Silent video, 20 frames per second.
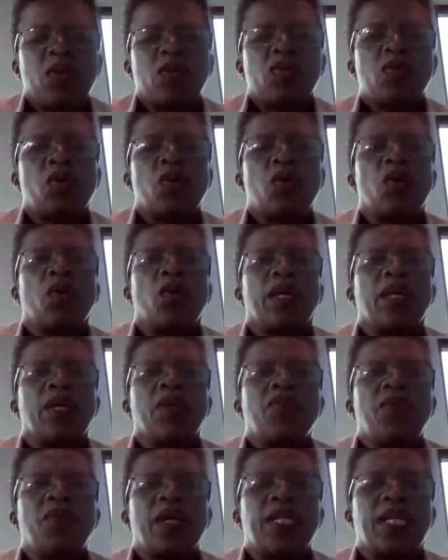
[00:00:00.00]
So
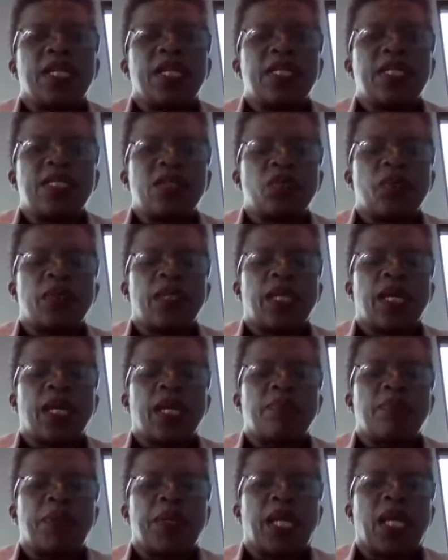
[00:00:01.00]
if at least we
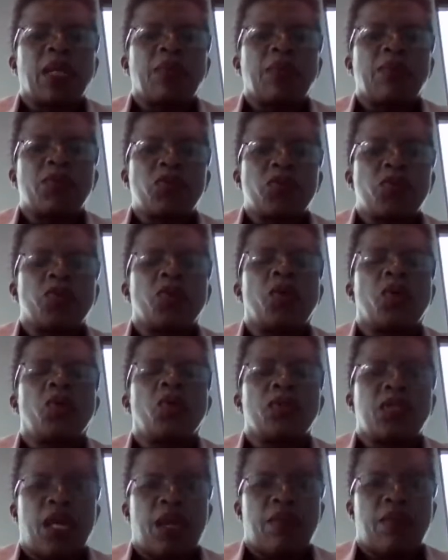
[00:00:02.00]
can be able to
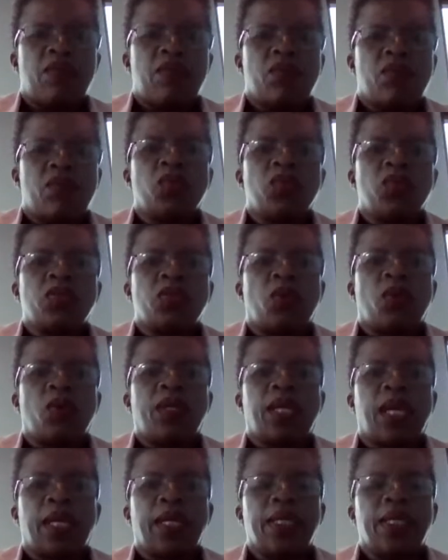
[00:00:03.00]
know them,
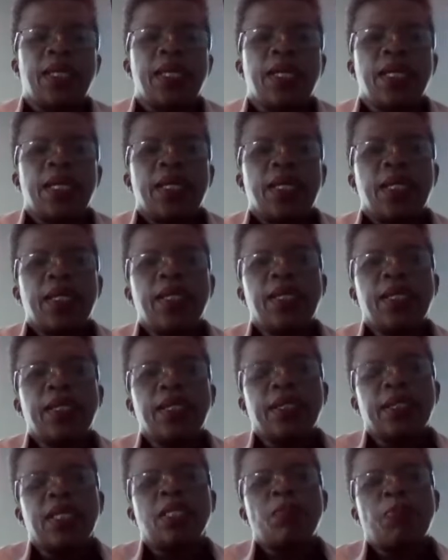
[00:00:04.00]
okay,
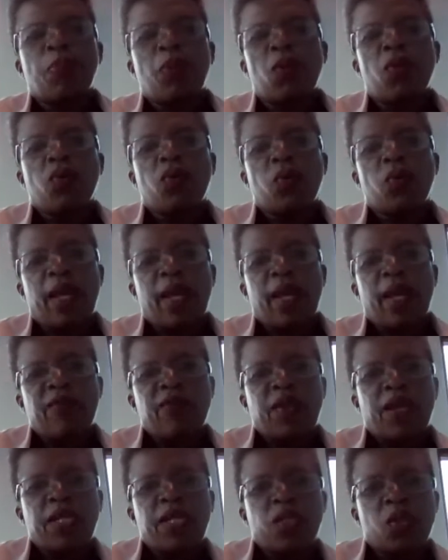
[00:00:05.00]
in this block, we
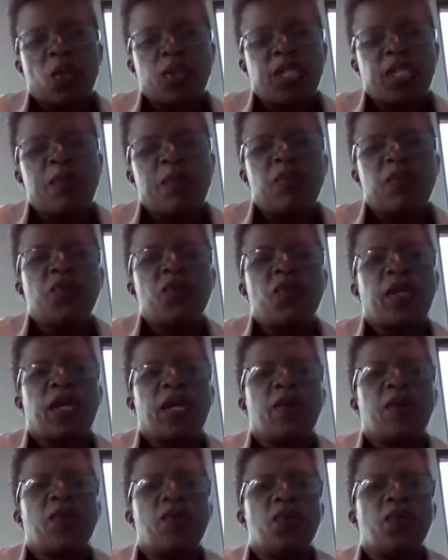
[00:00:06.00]
have a Dr.
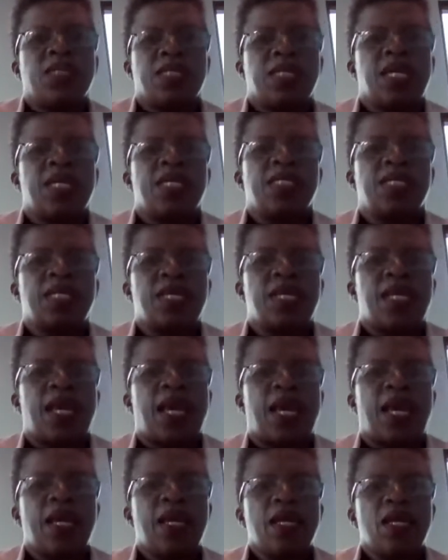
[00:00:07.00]
Mofokeng who stays
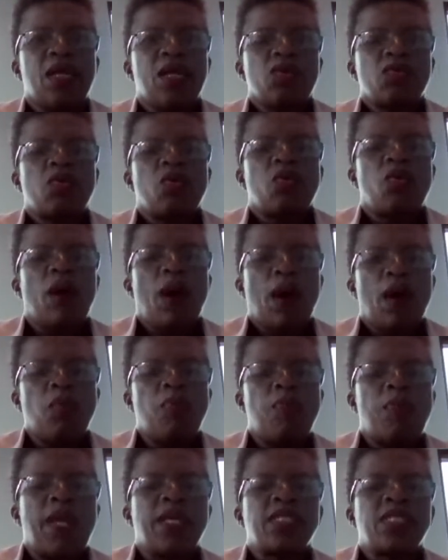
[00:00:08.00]
here. So
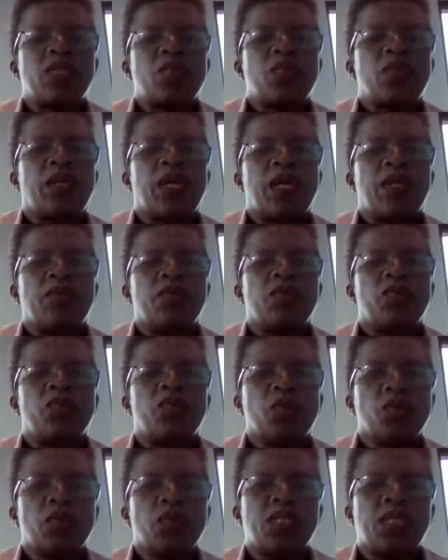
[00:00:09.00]
how best we can
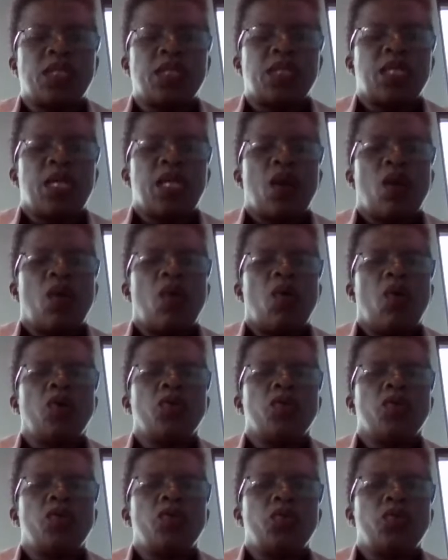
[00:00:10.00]
use
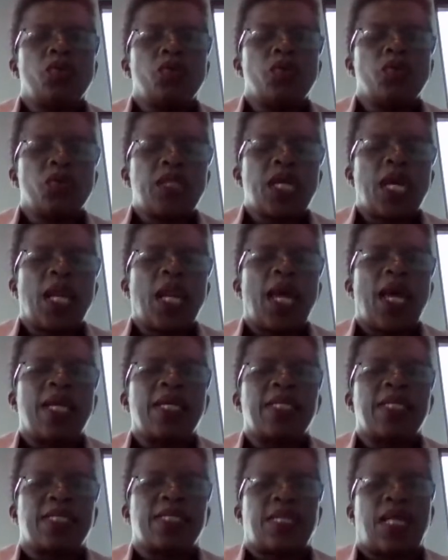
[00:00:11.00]
or
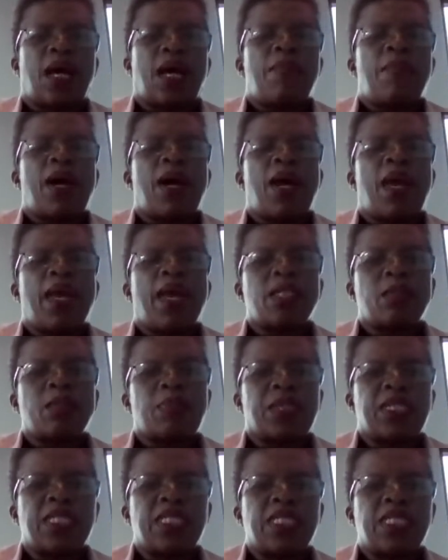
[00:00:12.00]
utilize our
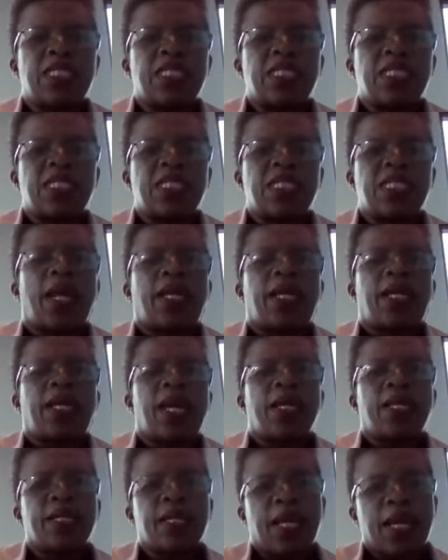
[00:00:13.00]
expertise work
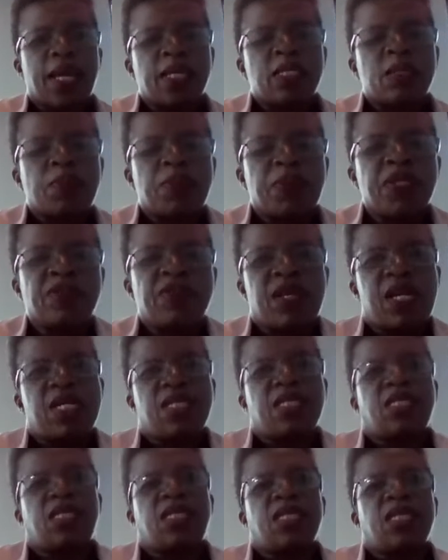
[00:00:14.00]
and the
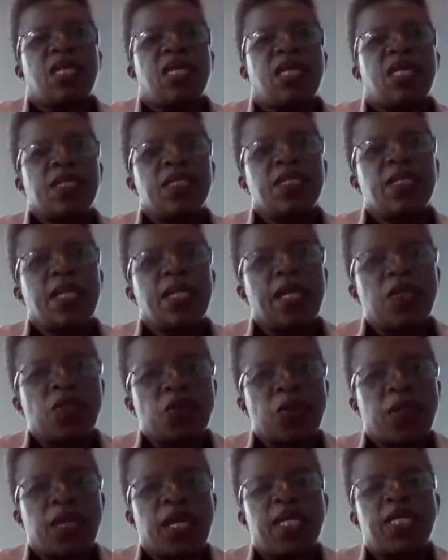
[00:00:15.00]
experience in
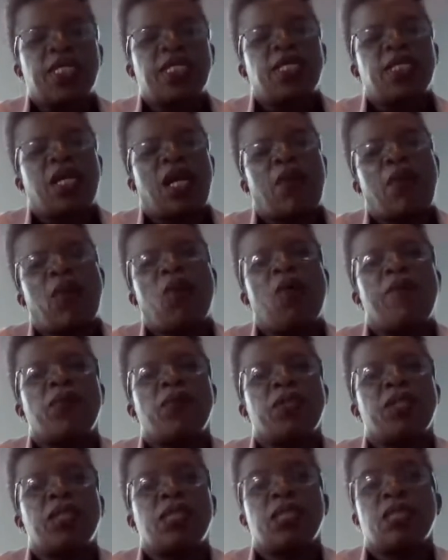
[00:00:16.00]
educating our
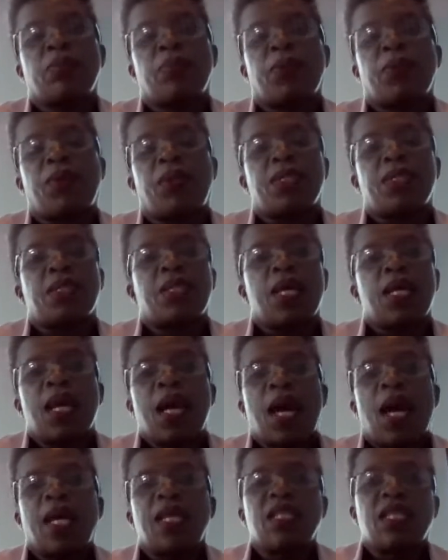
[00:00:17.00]
communities, because
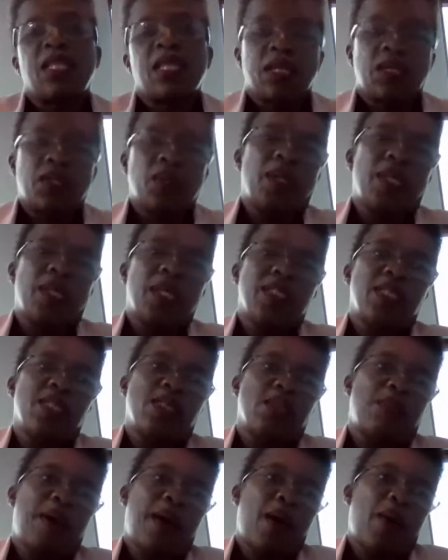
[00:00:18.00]
I think knowledge
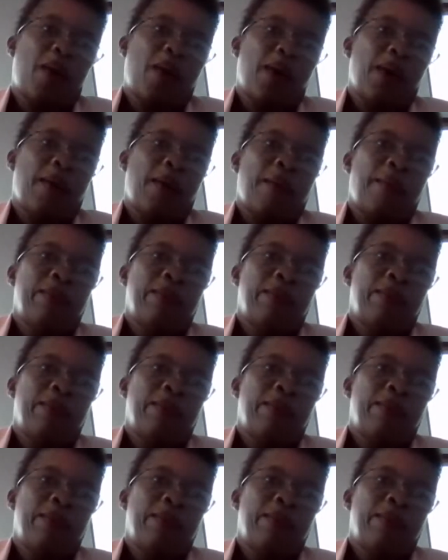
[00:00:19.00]
is power.